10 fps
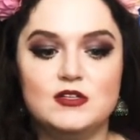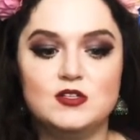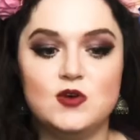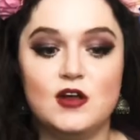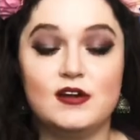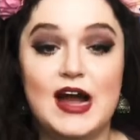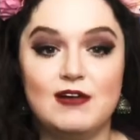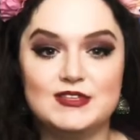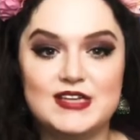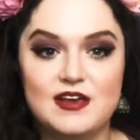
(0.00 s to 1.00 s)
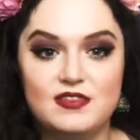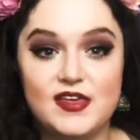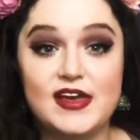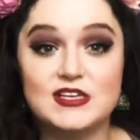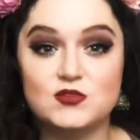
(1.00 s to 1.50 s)
to other outside
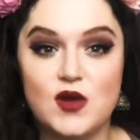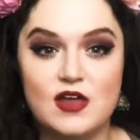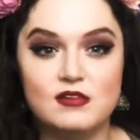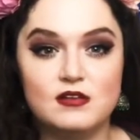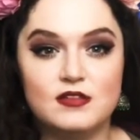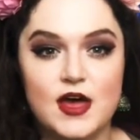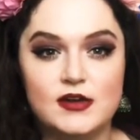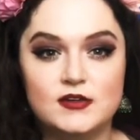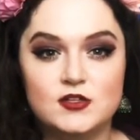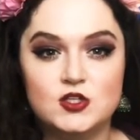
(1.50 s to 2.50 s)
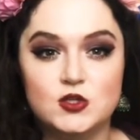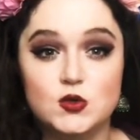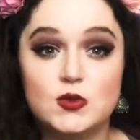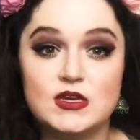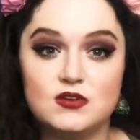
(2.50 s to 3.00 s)
things rather than
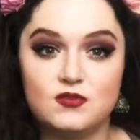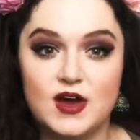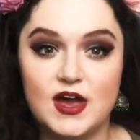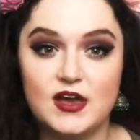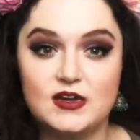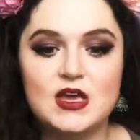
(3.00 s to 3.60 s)
to the divine.